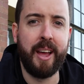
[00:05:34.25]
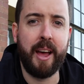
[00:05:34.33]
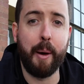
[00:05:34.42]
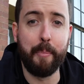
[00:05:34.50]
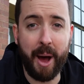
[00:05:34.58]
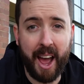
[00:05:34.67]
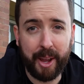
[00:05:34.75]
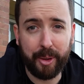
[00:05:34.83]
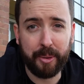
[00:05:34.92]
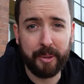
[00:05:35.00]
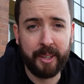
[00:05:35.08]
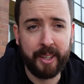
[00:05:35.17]
a
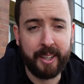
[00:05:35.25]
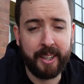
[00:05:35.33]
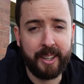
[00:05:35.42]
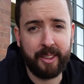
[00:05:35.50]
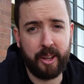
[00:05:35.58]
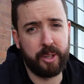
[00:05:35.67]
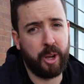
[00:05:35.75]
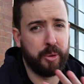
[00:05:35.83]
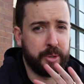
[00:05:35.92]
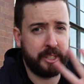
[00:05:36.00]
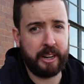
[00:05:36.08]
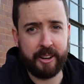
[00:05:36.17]
male. Those whole
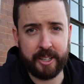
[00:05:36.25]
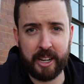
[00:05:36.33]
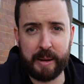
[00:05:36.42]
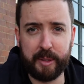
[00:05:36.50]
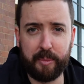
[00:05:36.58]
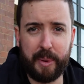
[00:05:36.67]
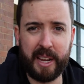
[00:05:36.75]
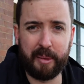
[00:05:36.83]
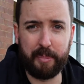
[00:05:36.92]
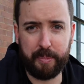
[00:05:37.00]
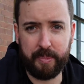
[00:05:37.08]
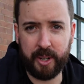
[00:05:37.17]
stereotypes of being,
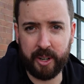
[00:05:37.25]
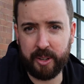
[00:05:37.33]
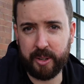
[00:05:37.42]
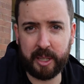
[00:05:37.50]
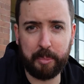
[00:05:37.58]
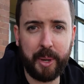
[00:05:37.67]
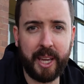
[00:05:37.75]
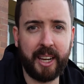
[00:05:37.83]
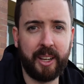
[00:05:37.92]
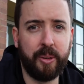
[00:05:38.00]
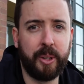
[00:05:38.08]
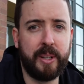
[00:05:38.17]
using pink
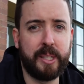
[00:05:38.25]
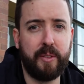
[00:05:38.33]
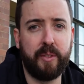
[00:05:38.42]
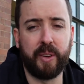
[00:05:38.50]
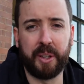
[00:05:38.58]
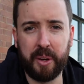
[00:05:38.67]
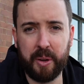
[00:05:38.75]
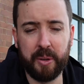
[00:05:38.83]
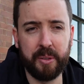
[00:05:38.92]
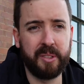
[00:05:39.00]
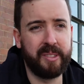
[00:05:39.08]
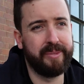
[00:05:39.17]
and all the rest of it for
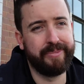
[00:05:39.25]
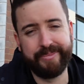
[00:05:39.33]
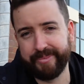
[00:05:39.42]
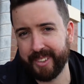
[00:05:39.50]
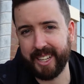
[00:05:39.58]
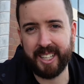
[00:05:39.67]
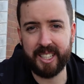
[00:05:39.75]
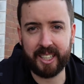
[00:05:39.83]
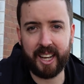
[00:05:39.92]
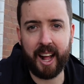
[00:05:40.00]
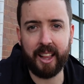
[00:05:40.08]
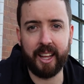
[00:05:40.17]
girls. It's a
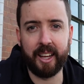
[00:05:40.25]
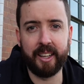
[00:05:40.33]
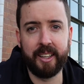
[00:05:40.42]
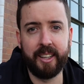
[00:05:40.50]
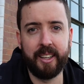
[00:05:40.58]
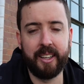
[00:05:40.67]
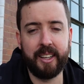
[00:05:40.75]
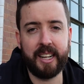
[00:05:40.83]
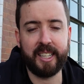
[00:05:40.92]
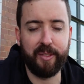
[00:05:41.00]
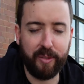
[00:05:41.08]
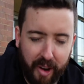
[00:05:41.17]
color.
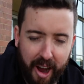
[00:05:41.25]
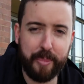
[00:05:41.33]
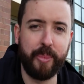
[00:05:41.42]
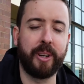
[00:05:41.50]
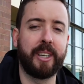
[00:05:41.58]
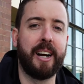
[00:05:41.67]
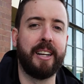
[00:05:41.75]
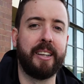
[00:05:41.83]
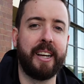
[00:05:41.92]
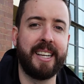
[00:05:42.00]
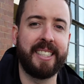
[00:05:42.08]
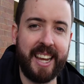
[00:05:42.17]
It's a vibrant color.
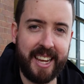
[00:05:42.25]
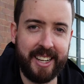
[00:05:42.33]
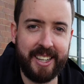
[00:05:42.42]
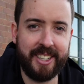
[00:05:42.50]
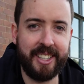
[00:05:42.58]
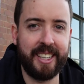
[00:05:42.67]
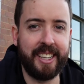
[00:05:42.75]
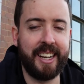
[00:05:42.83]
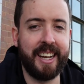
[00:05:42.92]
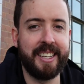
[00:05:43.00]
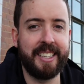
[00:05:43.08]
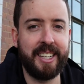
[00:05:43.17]
It has energy. It
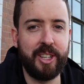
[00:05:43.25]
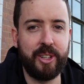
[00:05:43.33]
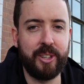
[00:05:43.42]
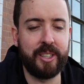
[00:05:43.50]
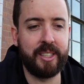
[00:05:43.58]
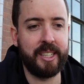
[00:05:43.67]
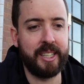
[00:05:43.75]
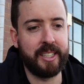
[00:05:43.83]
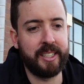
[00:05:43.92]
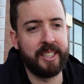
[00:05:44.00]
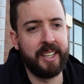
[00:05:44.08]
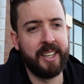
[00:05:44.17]
has interests.
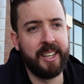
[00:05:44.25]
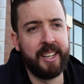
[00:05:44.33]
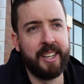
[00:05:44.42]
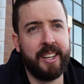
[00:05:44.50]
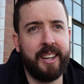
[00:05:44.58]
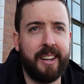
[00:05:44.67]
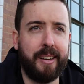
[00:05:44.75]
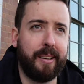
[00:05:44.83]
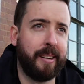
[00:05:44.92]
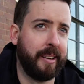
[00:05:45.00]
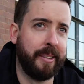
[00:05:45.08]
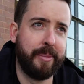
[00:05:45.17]

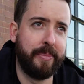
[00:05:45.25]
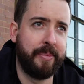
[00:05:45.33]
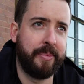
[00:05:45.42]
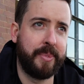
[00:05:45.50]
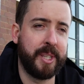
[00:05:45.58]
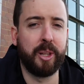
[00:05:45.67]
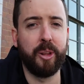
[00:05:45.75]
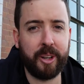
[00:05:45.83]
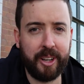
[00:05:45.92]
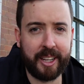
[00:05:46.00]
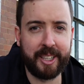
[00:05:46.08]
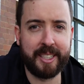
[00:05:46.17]
There's a lot
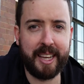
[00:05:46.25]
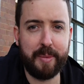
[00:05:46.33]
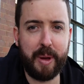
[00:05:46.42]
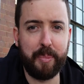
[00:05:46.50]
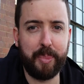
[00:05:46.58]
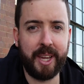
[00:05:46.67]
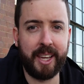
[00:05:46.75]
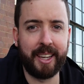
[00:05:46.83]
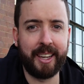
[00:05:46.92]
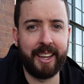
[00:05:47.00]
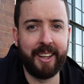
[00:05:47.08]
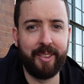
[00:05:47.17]
I could say about
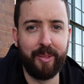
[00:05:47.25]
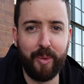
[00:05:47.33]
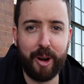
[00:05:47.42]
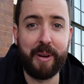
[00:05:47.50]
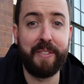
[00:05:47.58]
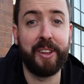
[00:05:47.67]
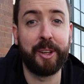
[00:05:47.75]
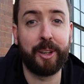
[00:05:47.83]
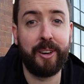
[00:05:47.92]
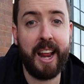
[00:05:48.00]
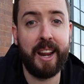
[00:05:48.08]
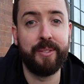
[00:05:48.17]
pink, and one of my fellow
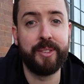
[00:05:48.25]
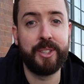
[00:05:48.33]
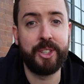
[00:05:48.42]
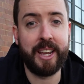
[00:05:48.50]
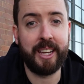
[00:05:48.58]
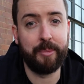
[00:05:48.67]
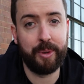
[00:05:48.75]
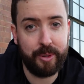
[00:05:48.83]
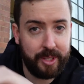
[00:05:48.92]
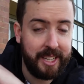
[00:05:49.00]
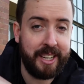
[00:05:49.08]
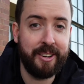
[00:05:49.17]
creatives, Jacob, who's
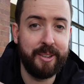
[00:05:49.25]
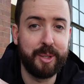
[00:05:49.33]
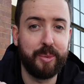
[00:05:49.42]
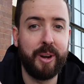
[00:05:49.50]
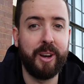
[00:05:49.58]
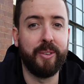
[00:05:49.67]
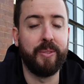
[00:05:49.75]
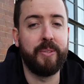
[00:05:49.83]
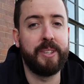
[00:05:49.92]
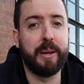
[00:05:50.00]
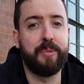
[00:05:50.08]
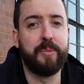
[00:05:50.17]
here as well,
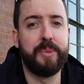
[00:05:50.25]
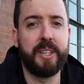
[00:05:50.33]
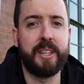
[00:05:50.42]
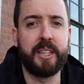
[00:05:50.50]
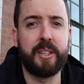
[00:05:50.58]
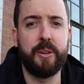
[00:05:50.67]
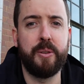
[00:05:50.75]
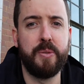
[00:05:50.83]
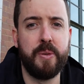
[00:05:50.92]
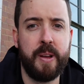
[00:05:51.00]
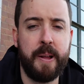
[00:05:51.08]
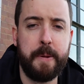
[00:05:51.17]
who's up from Sydney too,
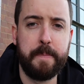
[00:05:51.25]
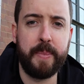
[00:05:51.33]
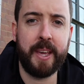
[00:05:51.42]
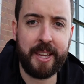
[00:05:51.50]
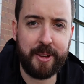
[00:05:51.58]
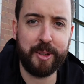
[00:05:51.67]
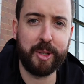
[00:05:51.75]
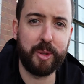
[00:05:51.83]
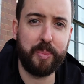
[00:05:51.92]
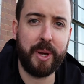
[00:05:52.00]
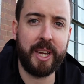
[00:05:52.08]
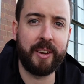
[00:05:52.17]
he uses
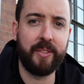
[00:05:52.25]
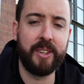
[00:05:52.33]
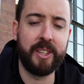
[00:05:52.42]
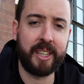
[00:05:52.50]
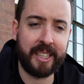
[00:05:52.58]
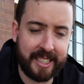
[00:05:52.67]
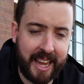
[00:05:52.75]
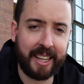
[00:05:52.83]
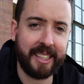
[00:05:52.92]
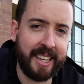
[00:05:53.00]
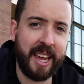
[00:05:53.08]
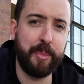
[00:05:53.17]
pink for the
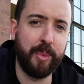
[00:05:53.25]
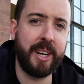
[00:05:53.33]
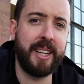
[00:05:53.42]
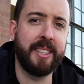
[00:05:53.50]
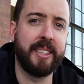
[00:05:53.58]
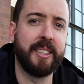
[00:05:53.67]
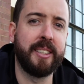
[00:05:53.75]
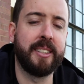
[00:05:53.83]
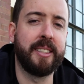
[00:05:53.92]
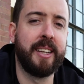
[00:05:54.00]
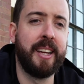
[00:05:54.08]
exact same reasons.